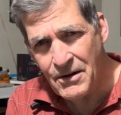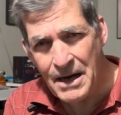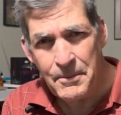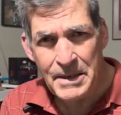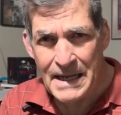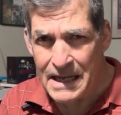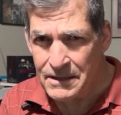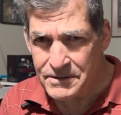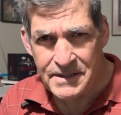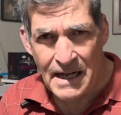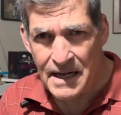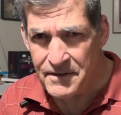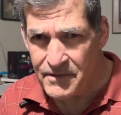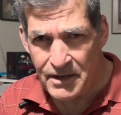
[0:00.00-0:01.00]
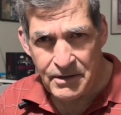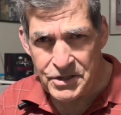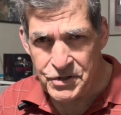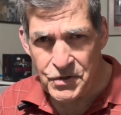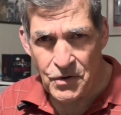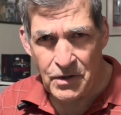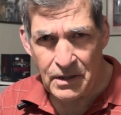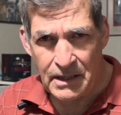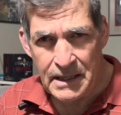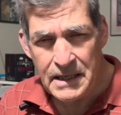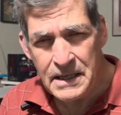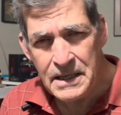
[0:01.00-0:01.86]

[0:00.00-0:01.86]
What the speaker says: I'll be outside very shortly.